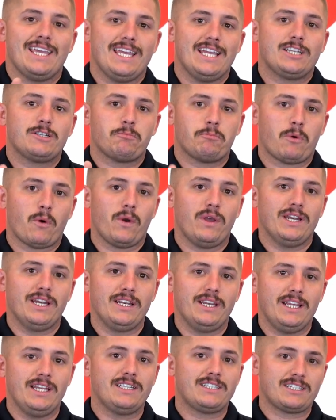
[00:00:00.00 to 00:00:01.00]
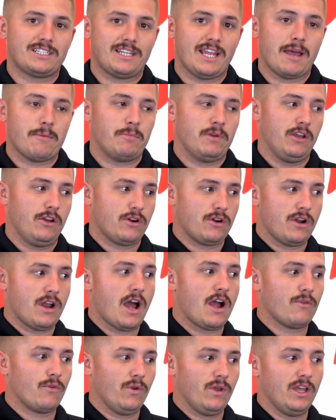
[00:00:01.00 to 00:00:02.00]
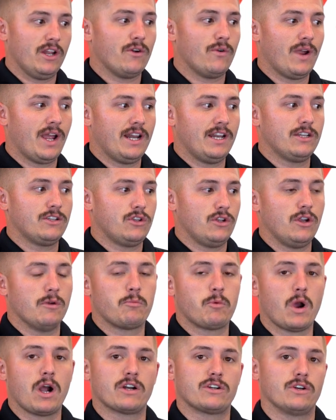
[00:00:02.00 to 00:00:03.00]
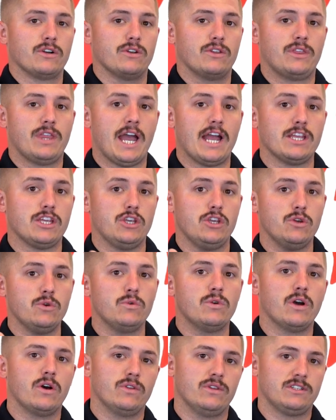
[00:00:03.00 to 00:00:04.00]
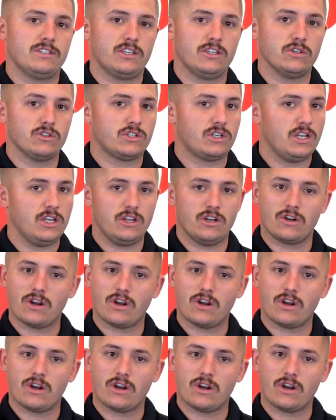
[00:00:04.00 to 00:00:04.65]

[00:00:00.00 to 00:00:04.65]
each point and each step and you're not reiterating to your proctor that you know the skill sheet,